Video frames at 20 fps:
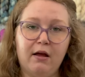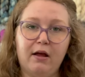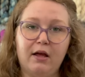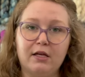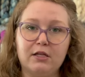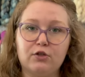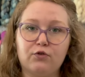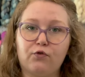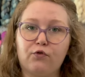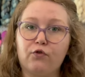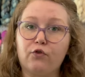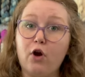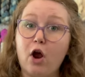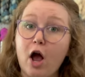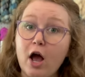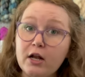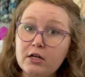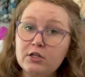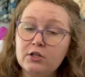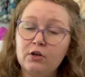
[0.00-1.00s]
is
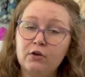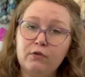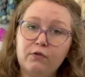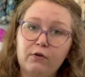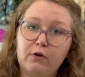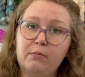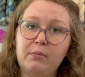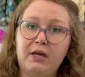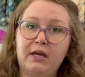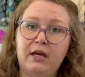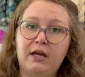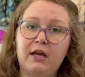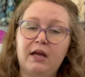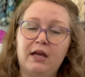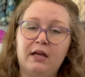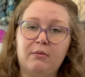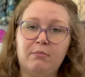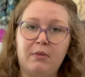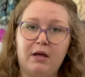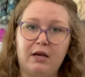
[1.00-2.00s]
fraught for me
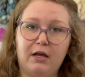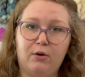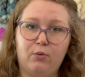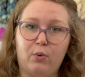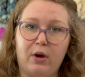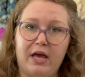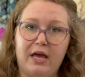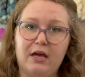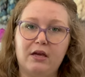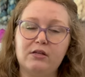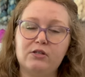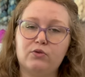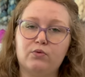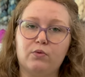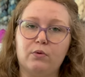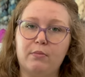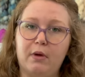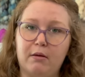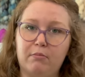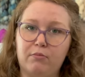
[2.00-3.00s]
in many ways,
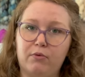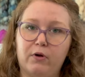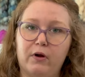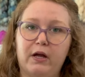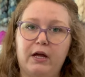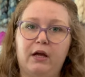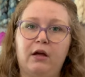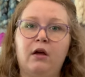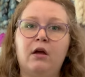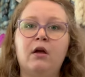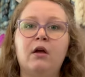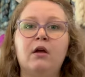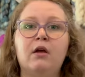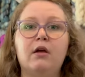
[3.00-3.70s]
remembering